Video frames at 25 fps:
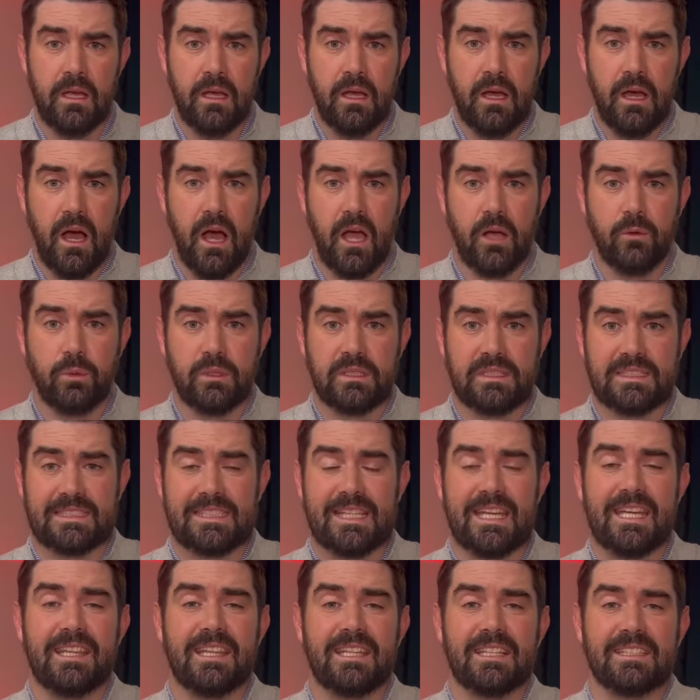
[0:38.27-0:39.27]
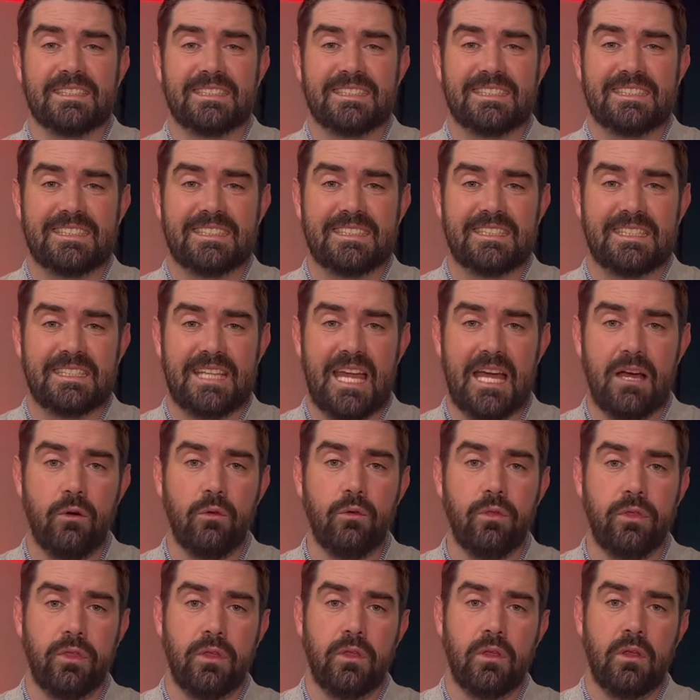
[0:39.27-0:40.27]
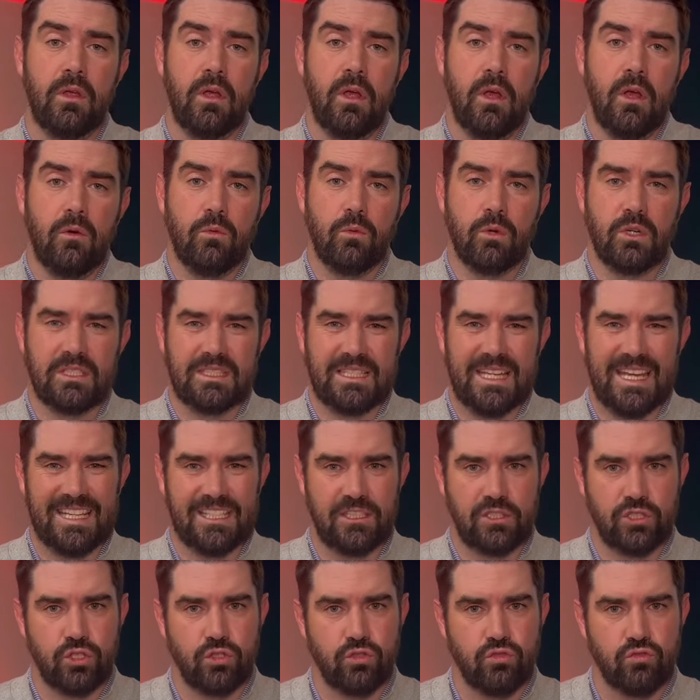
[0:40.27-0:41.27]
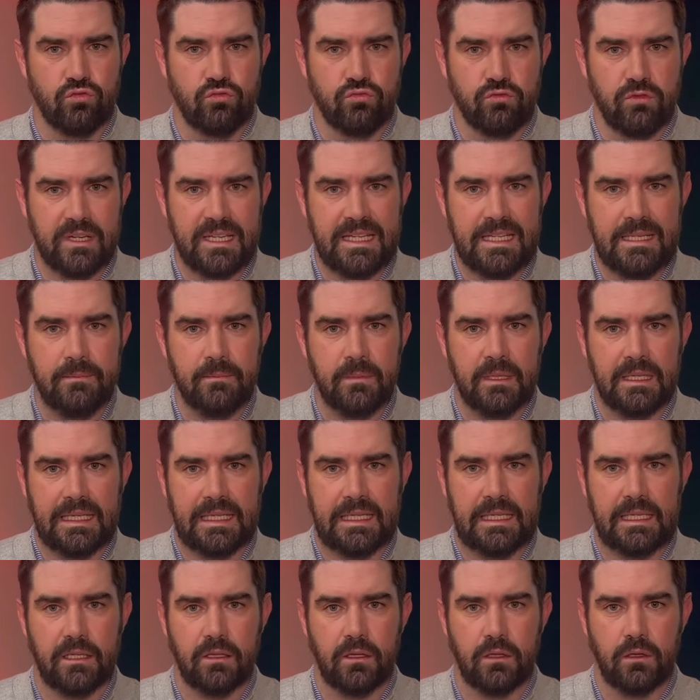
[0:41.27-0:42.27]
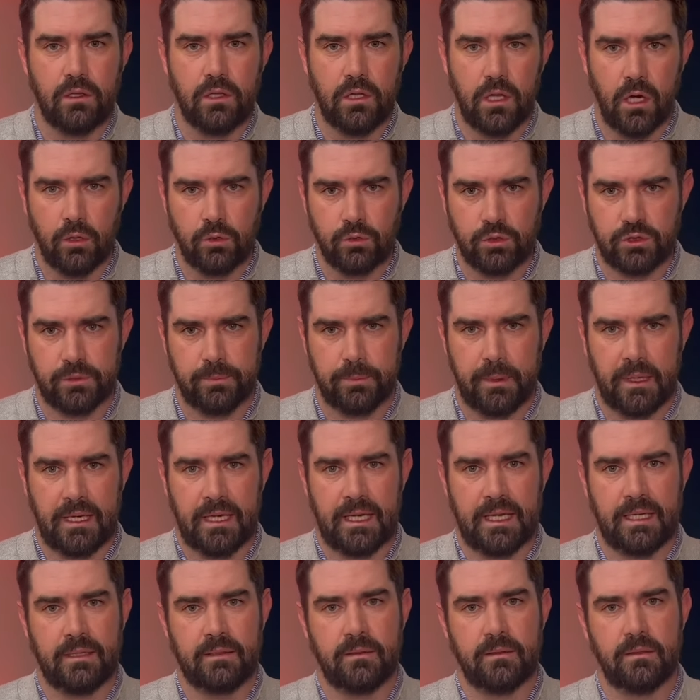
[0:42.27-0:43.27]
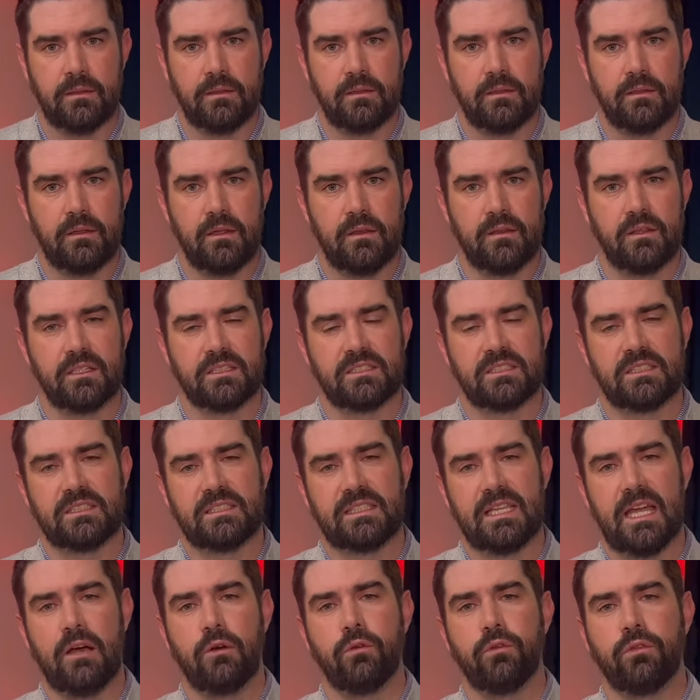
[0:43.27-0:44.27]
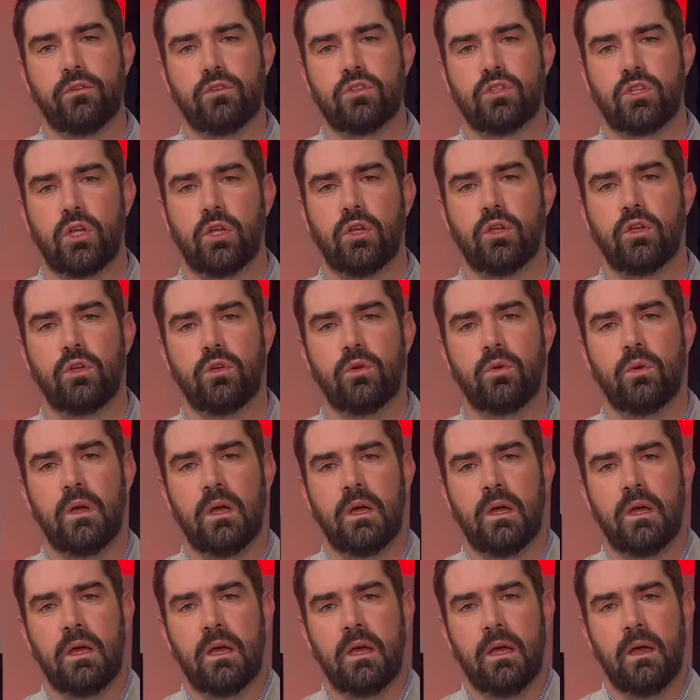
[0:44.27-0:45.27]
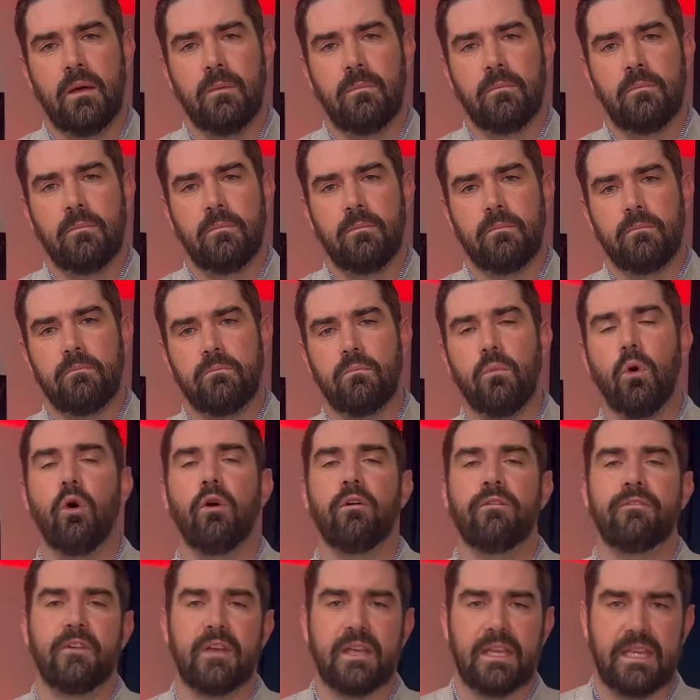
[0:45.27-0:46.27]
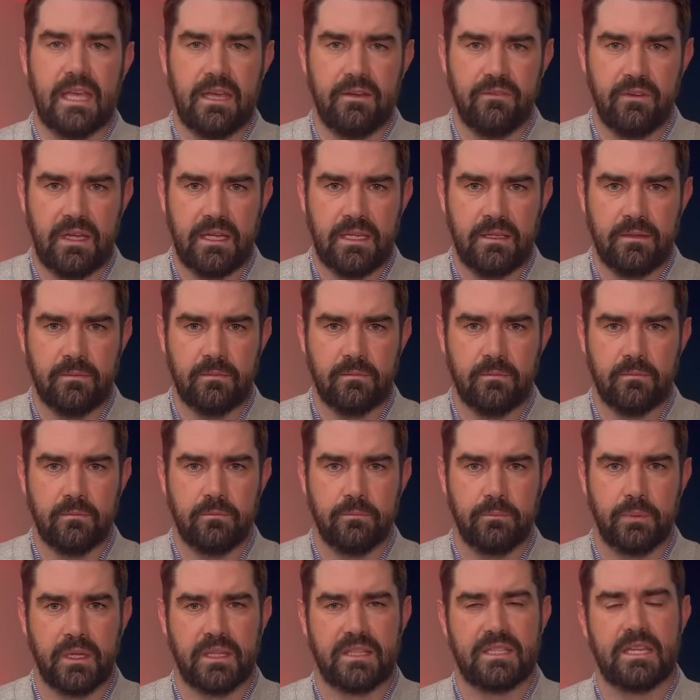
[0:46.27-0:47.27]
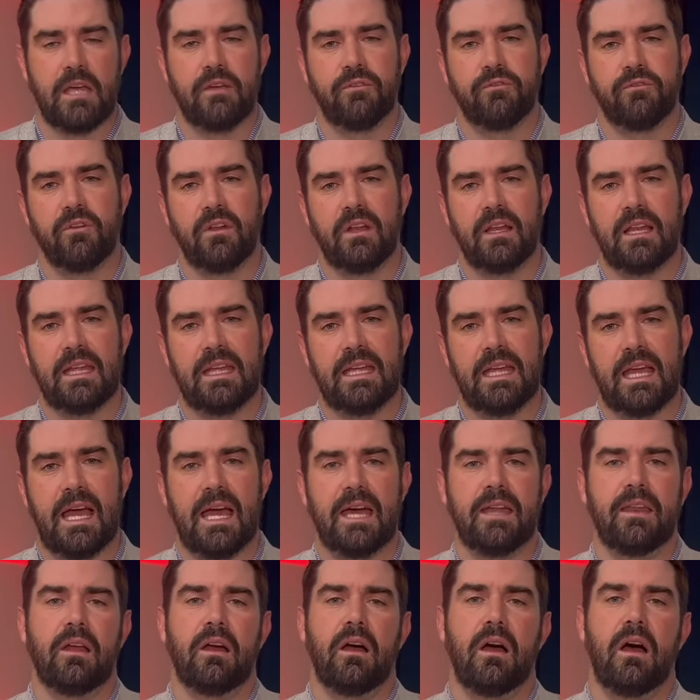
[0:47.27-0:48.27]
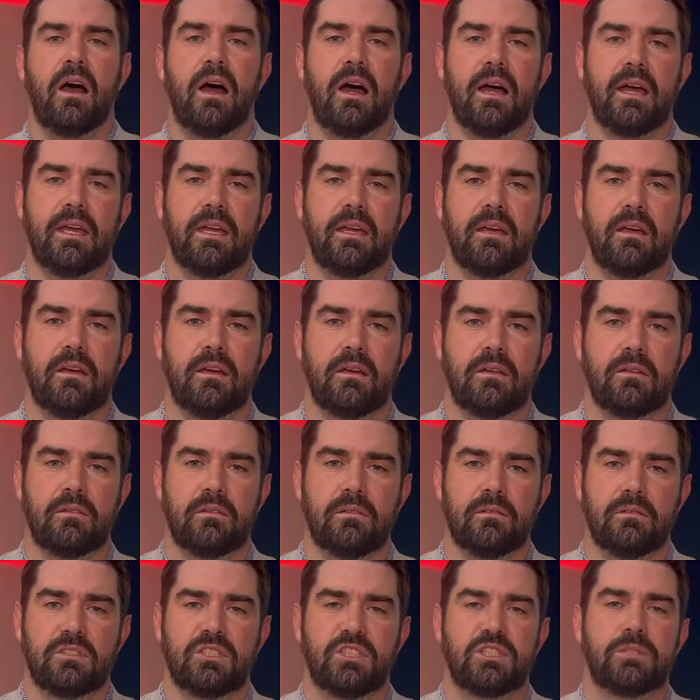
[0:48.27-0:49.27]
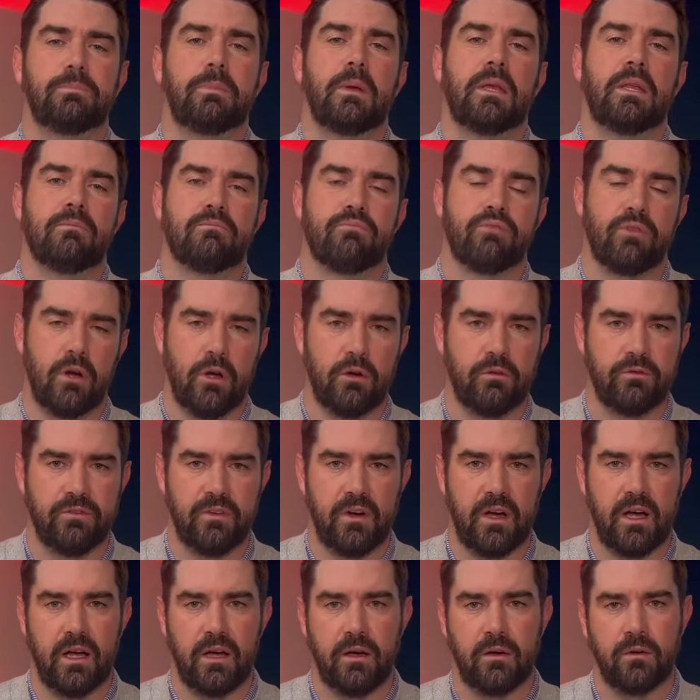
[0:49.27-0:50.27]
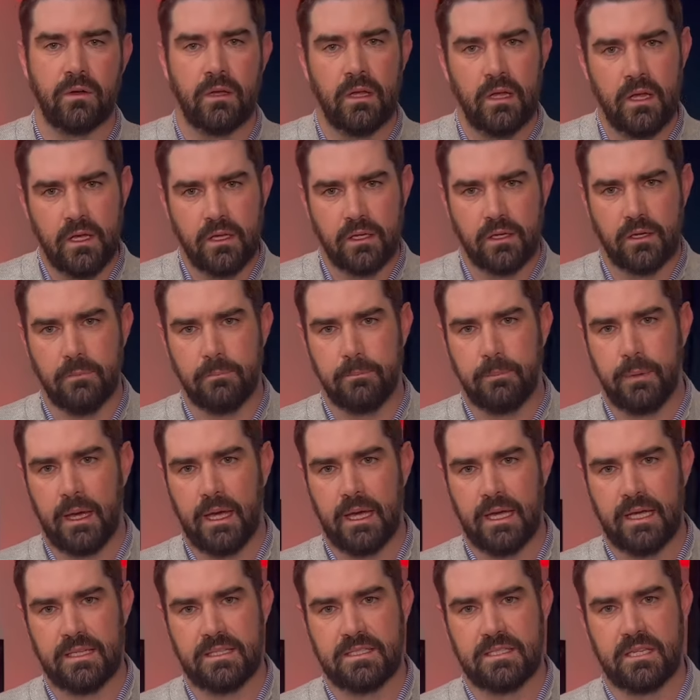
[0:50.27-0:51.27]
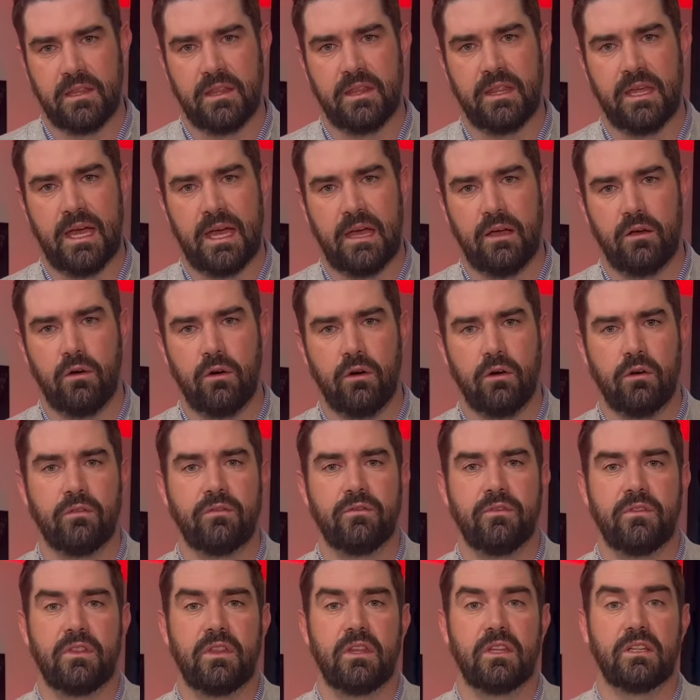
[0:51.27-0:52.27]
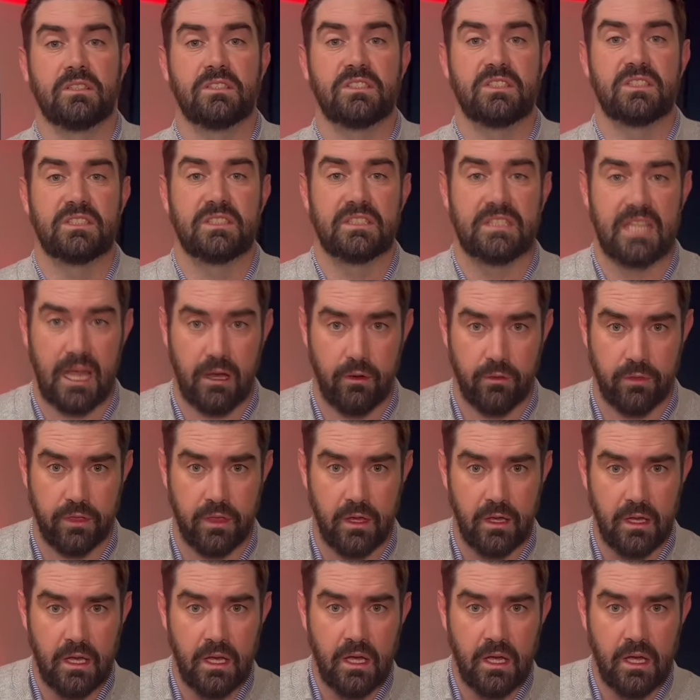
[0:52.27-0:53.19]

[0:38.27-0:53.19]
I would say the Stealth was extremely low spinning. The Stealth 2, more forgiving, but definitely had a higher spin profile compared to that of the Stealth.